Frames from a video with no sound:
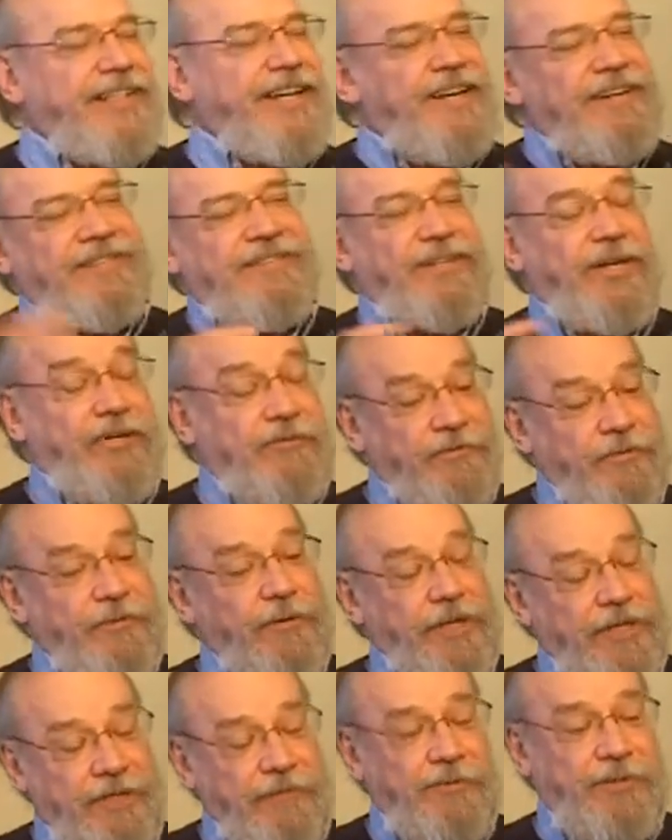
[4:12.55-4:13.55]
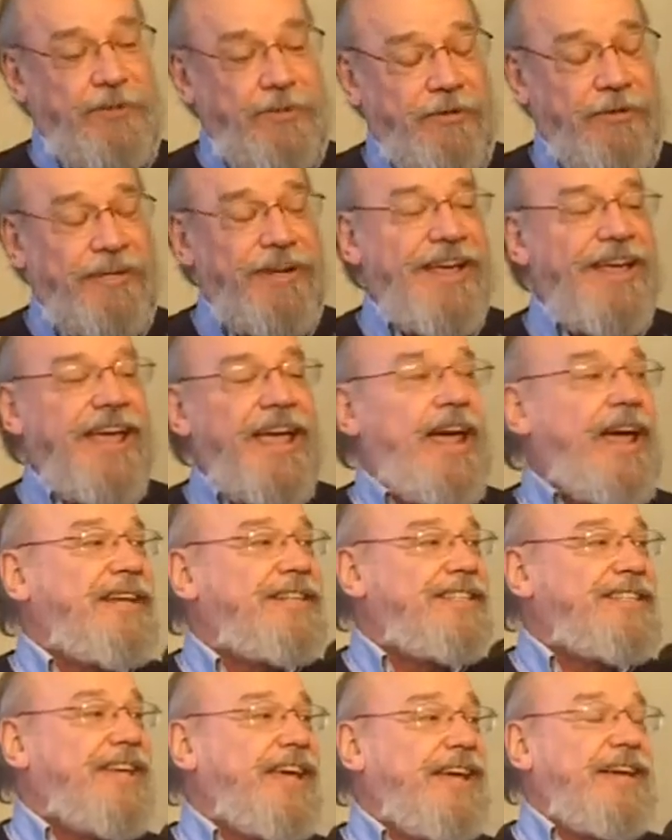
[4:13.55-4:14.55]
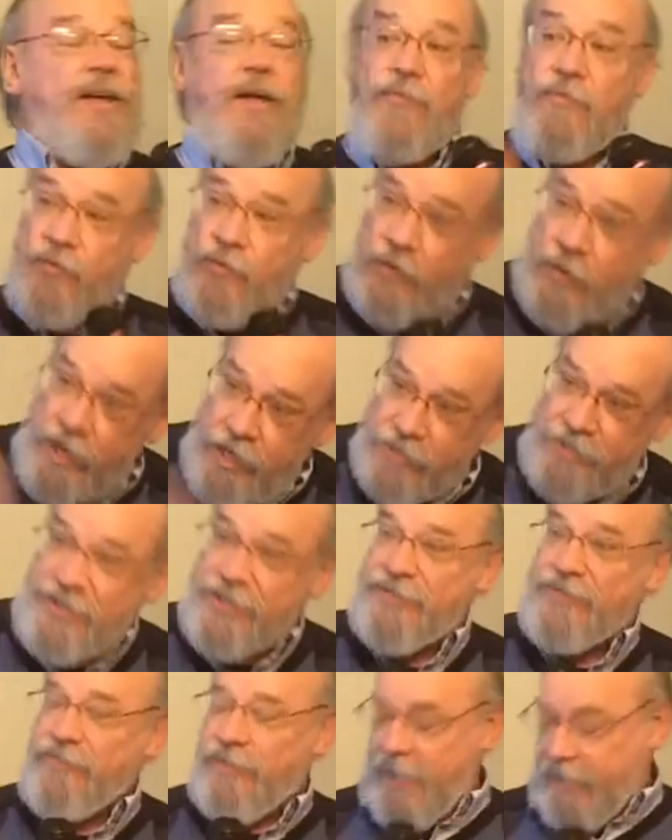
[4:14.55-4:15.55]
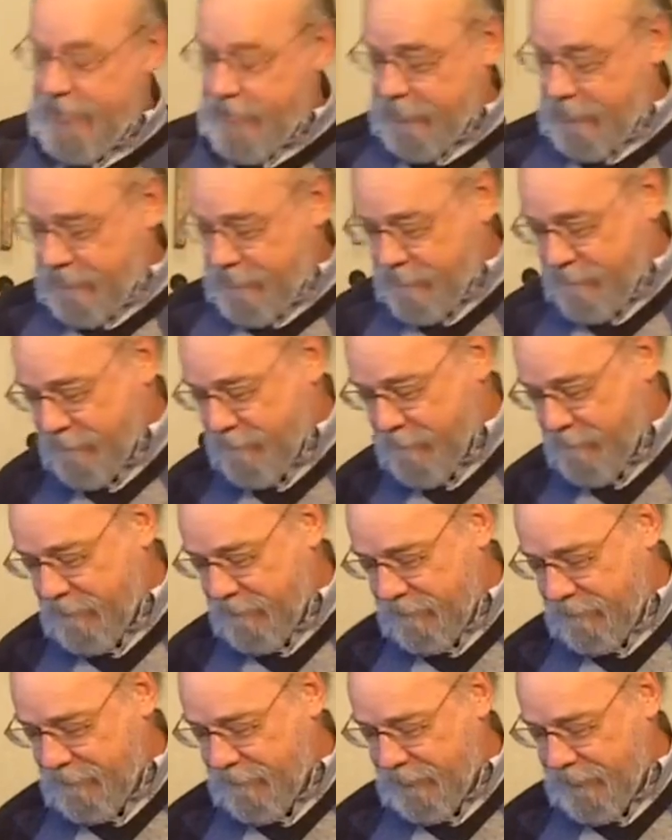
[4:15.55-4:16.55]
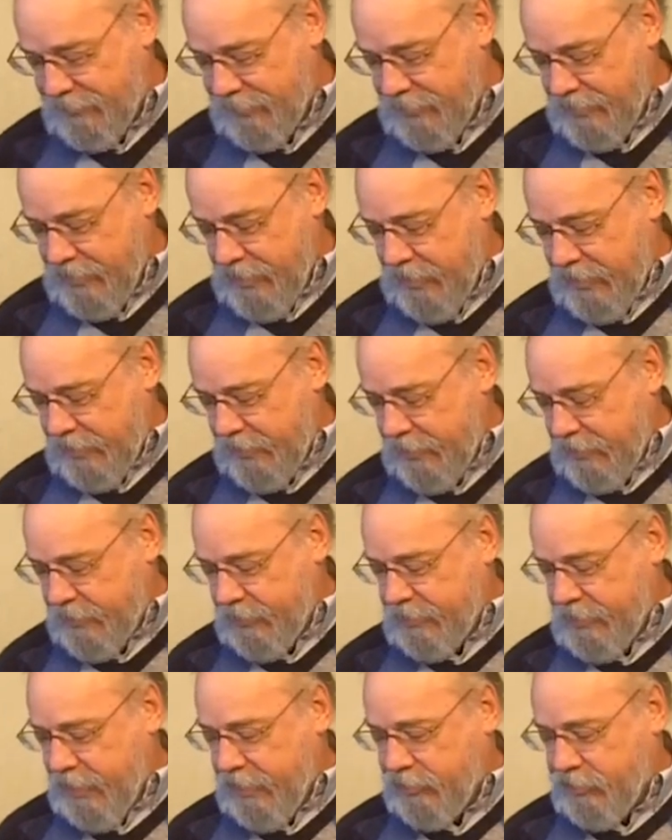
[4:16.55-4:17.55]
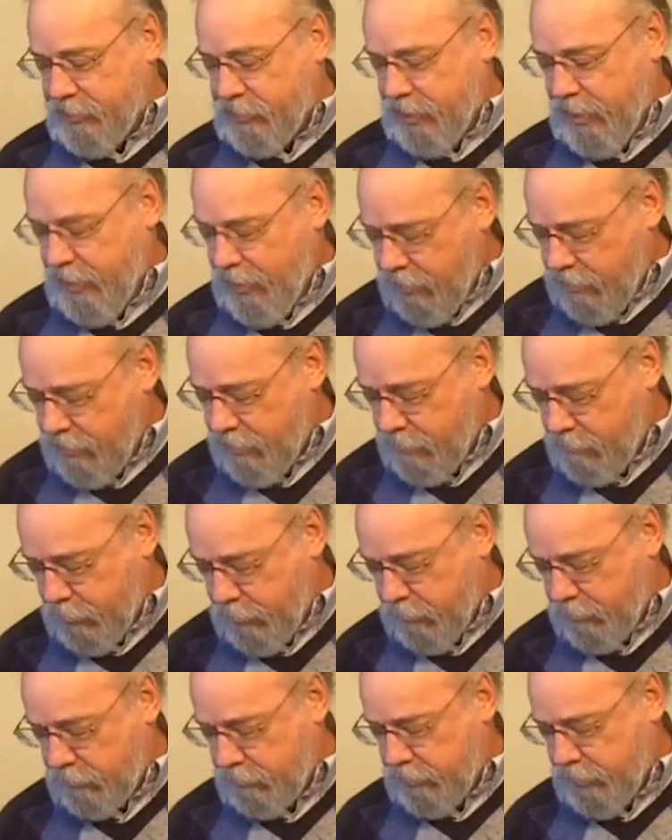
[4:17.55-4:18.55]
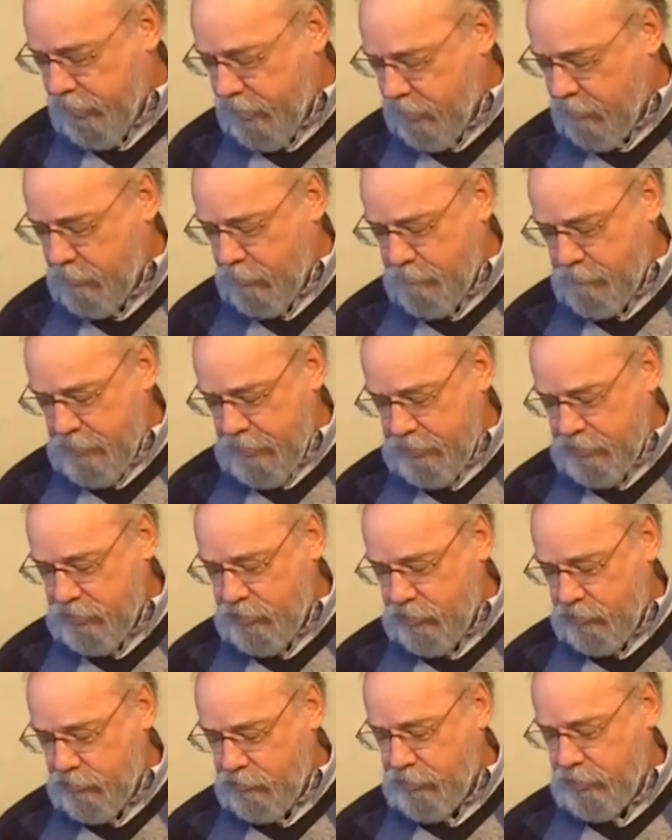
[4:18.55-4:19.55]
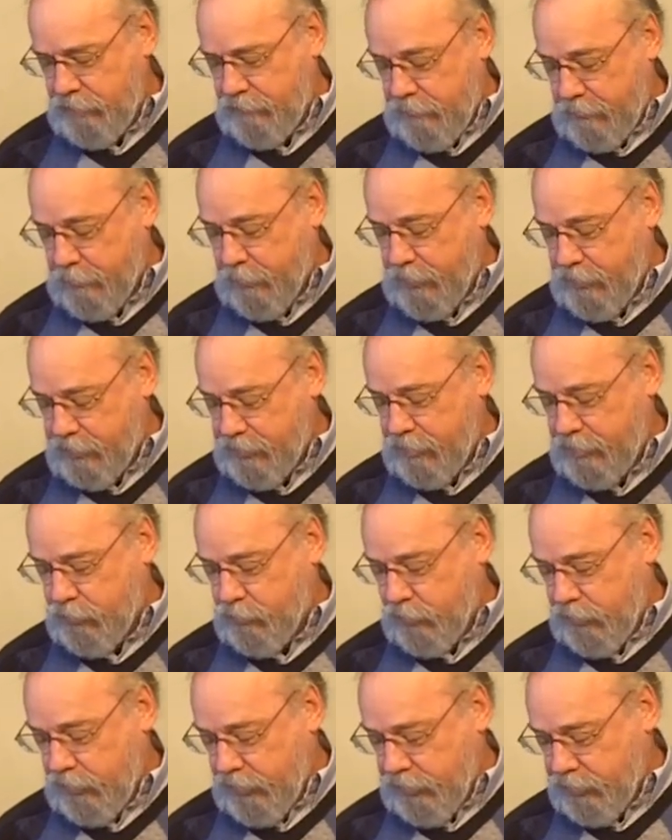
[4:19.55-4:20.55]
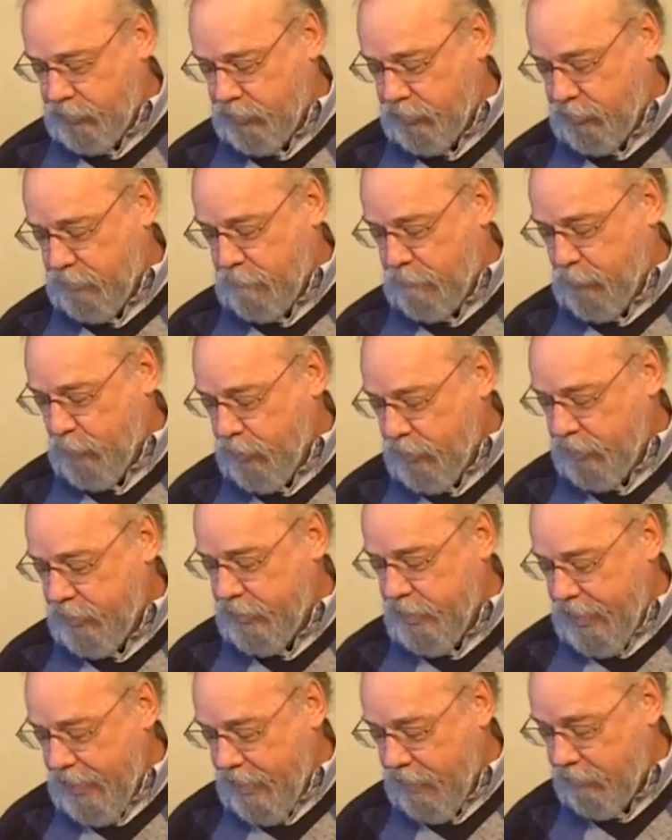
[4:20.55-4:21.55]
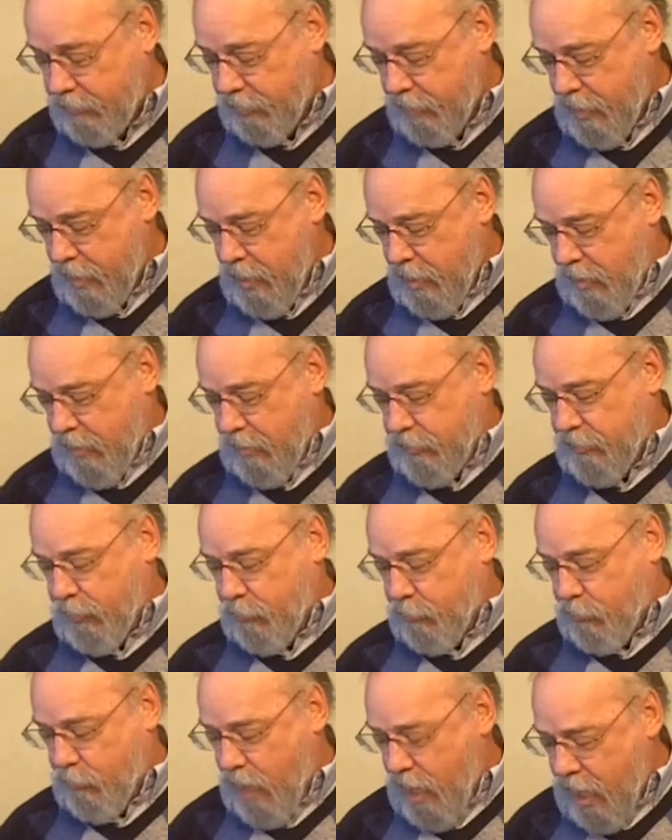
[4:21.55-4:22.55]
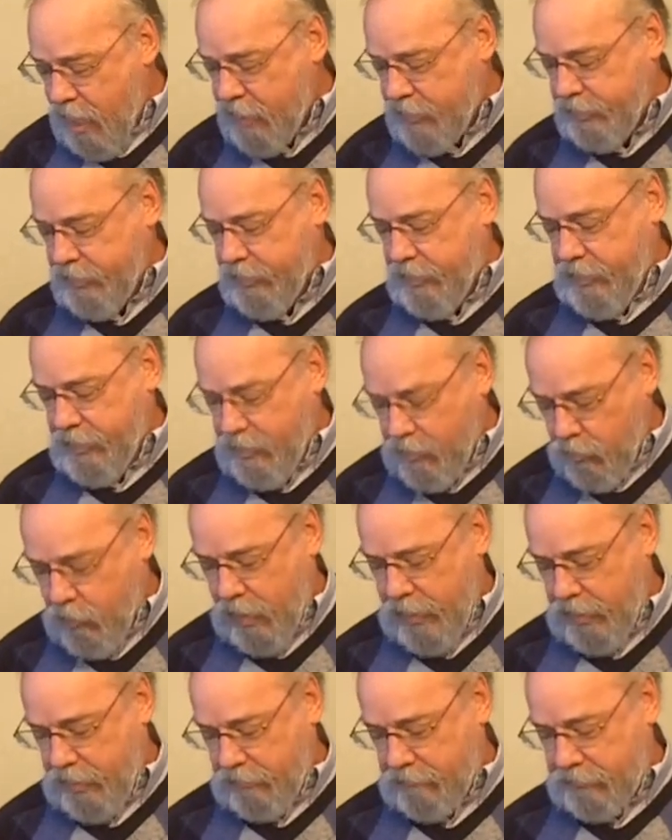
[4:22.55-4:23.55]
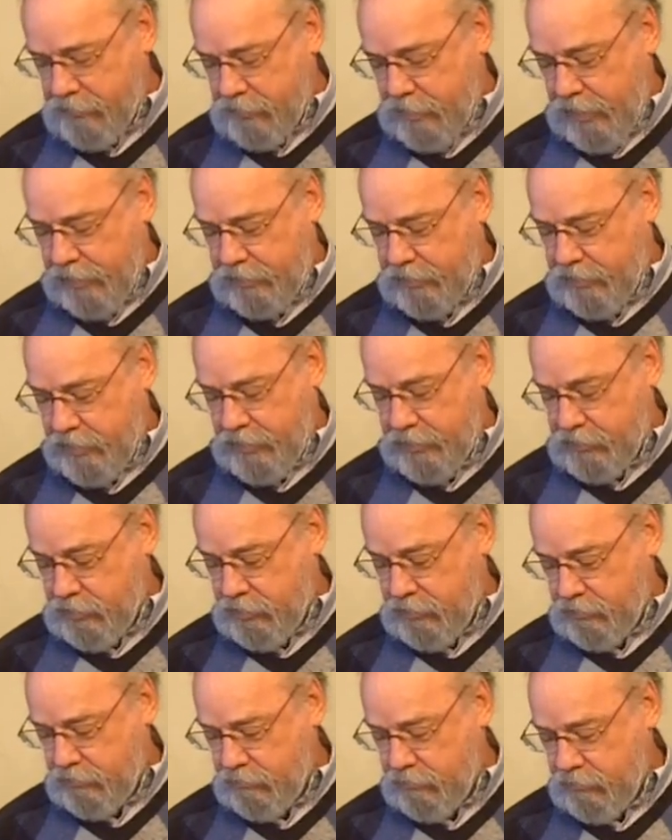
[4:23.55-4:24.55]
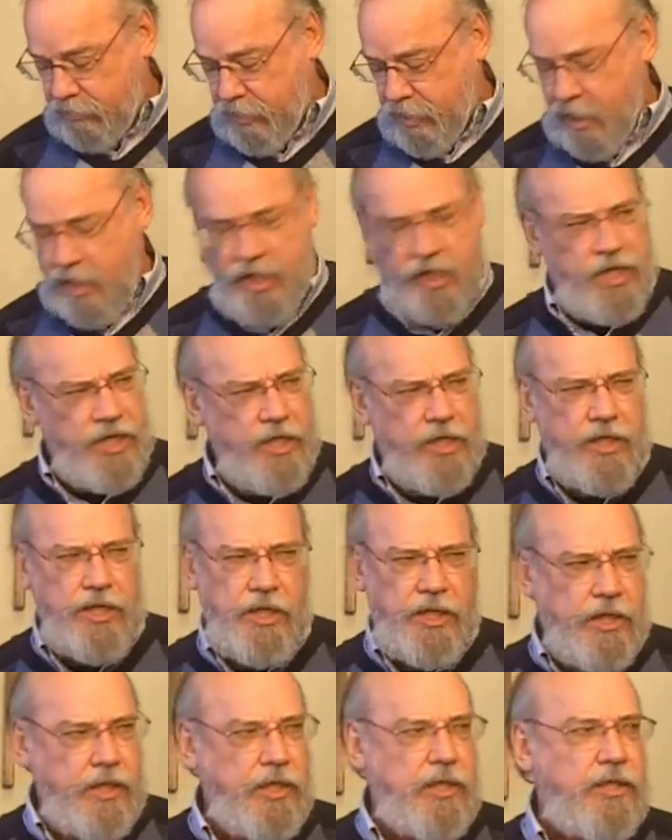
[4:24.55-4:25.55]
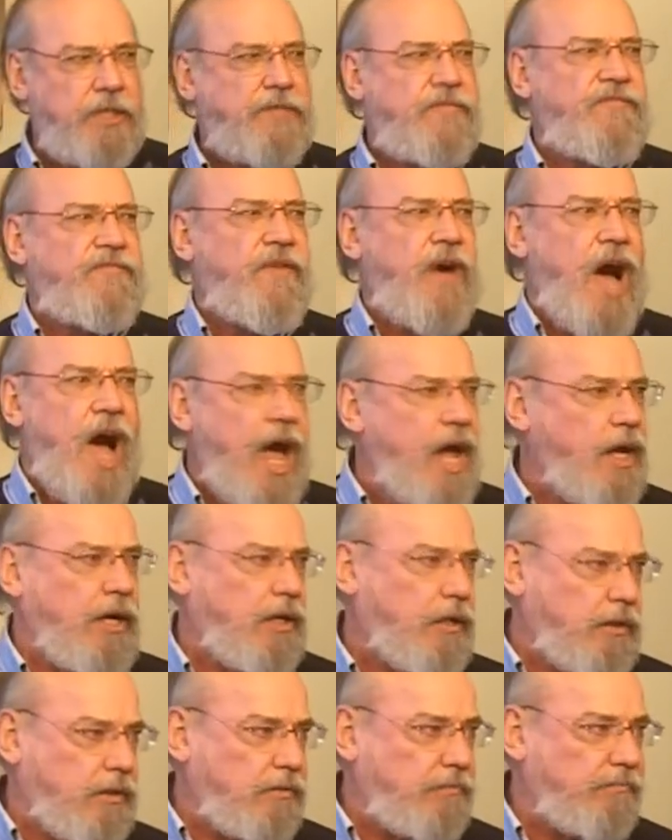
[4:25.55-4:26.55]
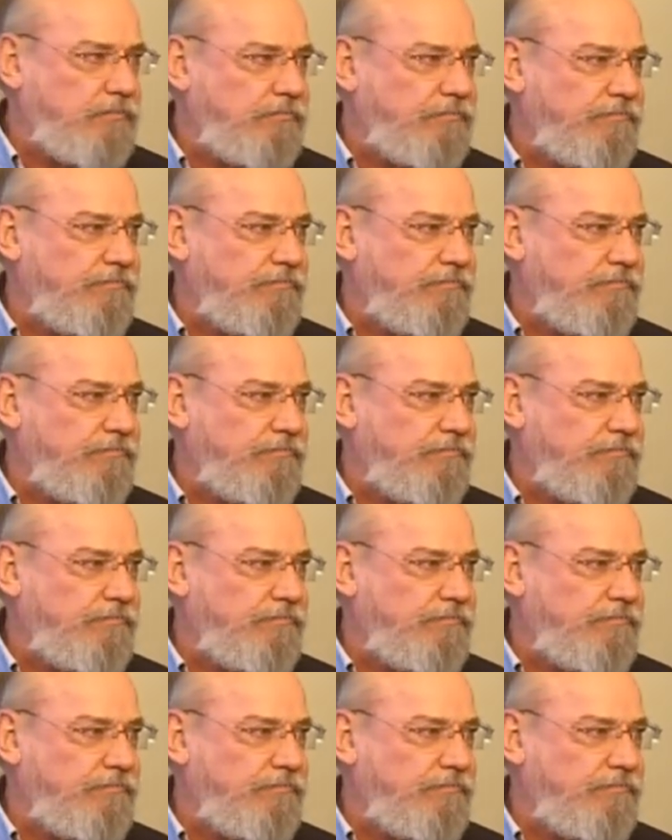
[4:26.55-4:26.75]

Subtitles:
getting out of jail for what he was doing and say, this is vile. It is a terrible, terrible misuse of a person's religion to put it out on the rock airwaves like this. It is vile.